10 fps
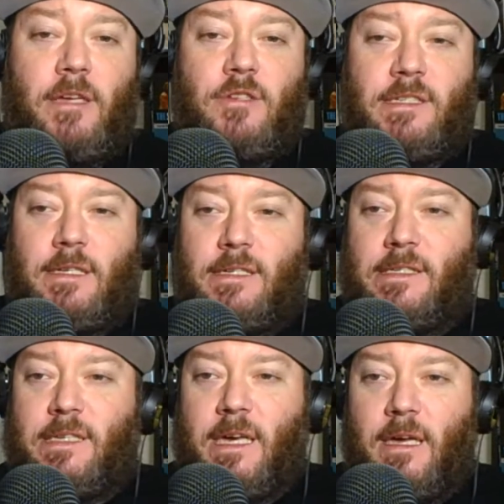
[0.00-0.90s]
be interesting to
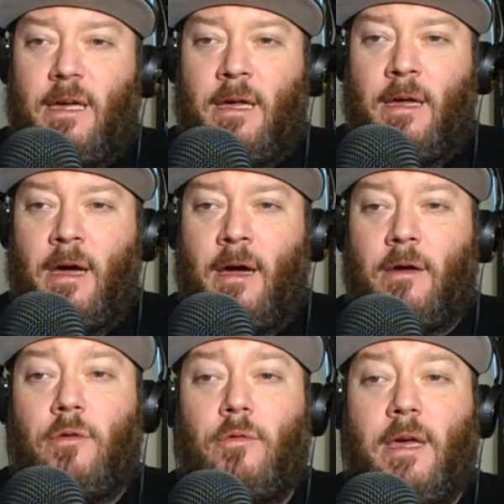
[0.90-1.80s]
see
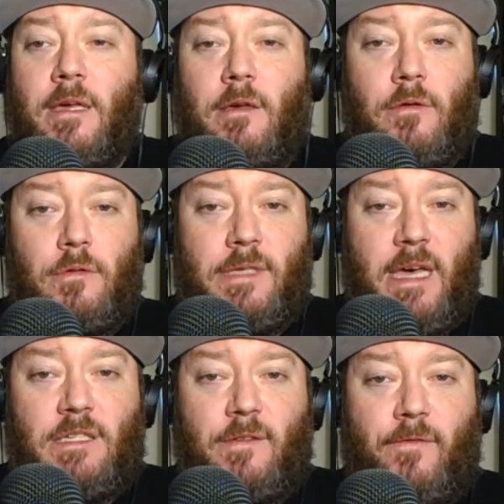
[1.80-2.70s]
who they
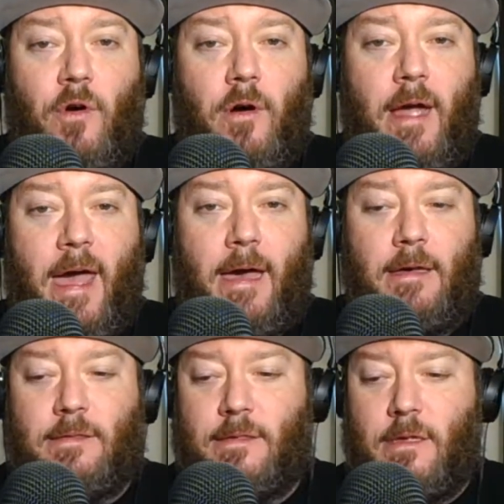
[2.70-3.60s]
used as far
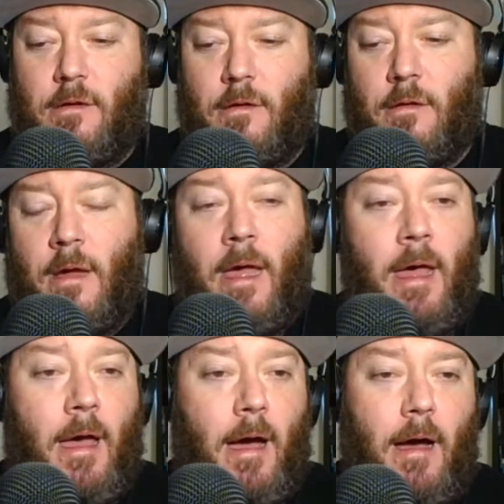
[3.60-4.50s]
as their
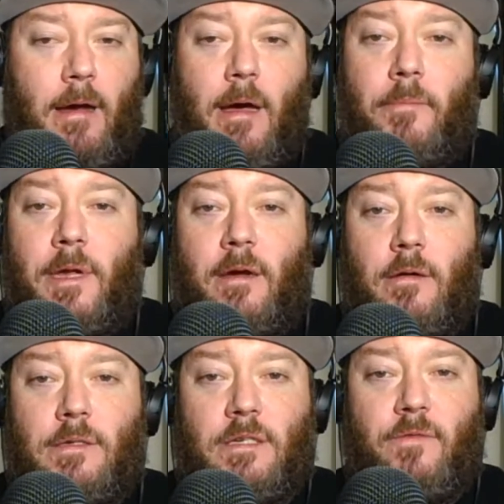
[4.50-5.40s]
company
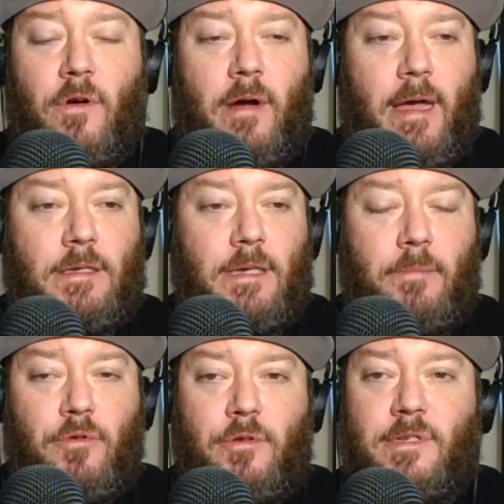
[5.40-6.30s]
goes, as far as
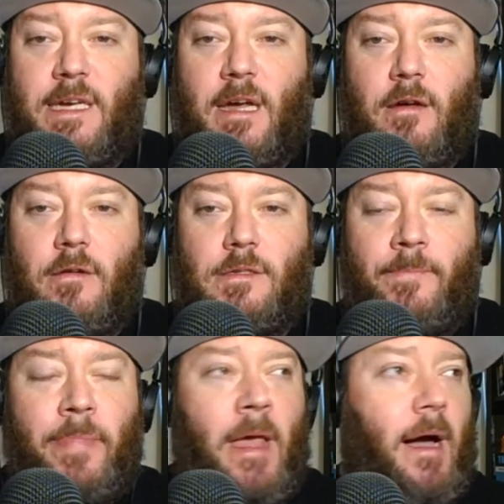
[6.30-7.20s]
producing it goes.